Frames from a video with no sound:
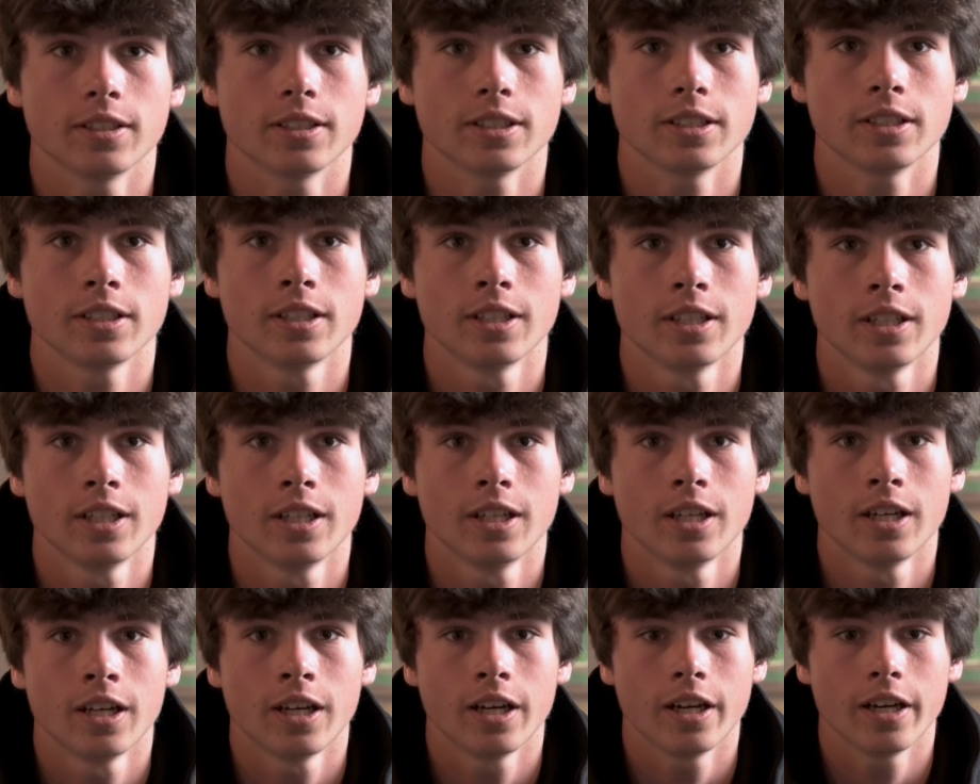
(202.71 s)
And
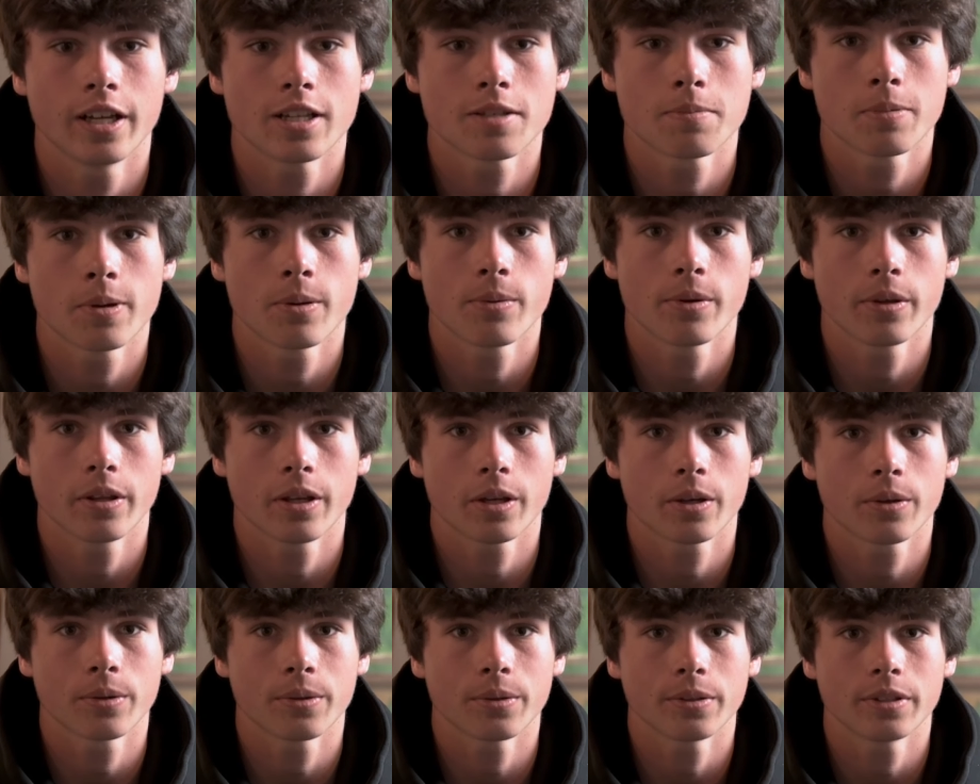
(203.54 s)
it's been really
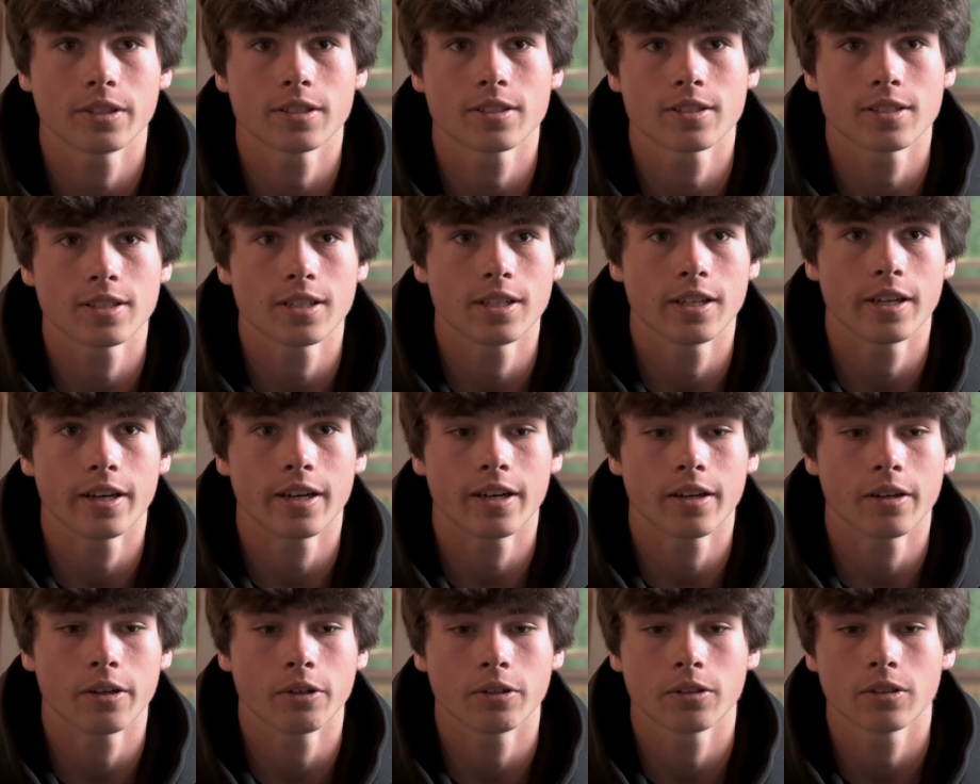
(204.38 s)
cool to see
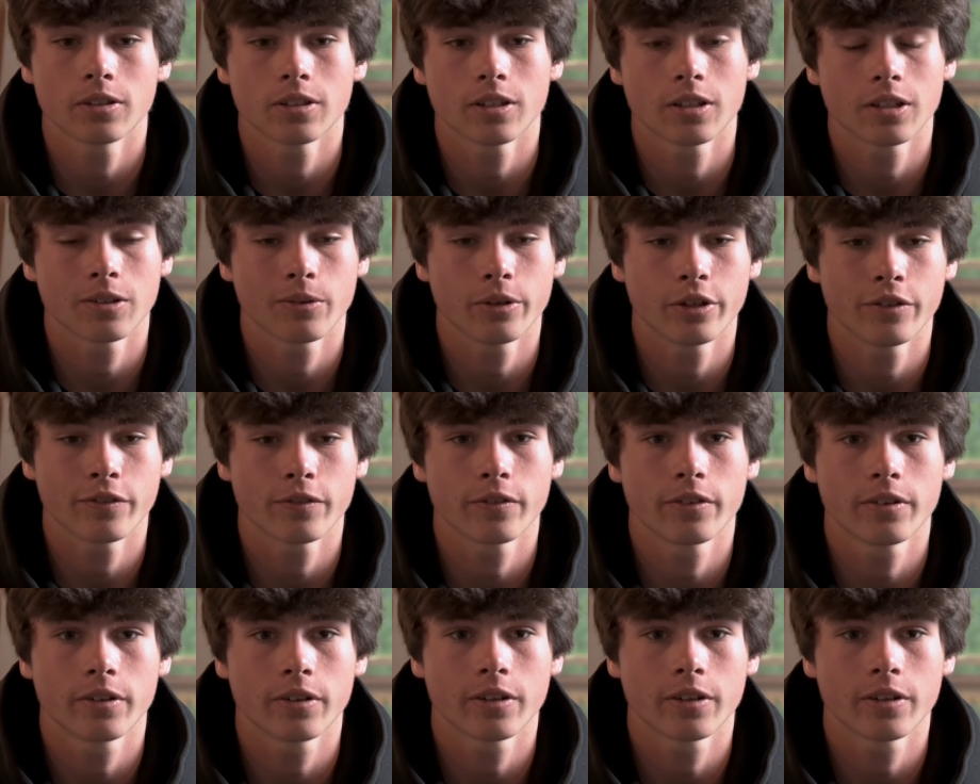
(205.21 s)
how we've